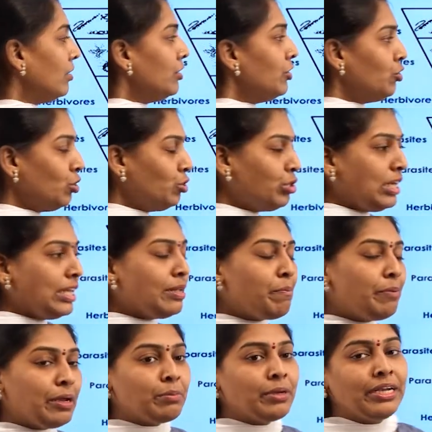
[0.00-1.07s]
usually the
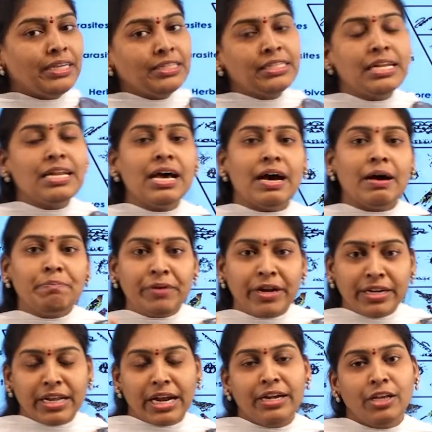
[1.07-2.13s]
pyramid is in an
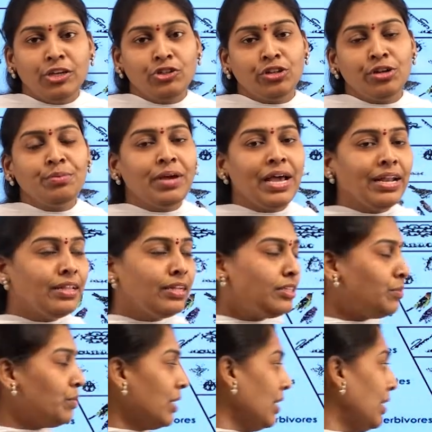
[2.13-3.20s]
upright condition, where
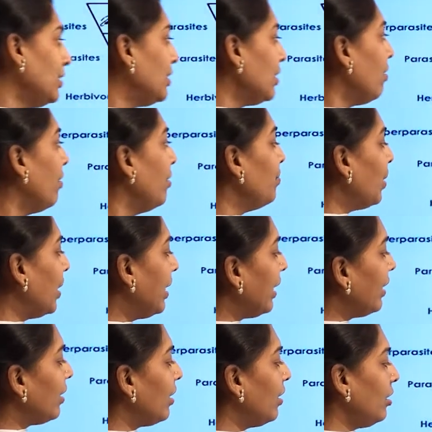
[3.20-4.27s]
this one is a
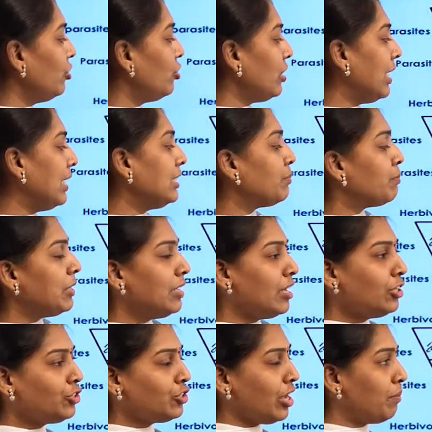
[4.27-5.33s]
inverted condition and
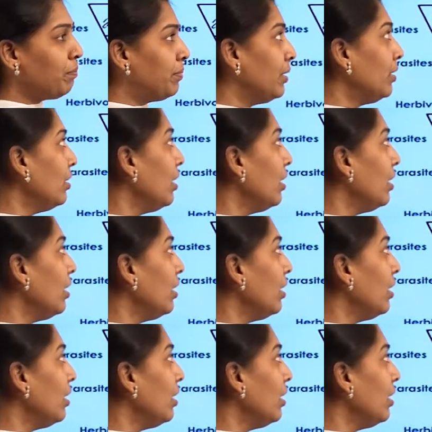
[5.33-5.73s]
spindle shaped.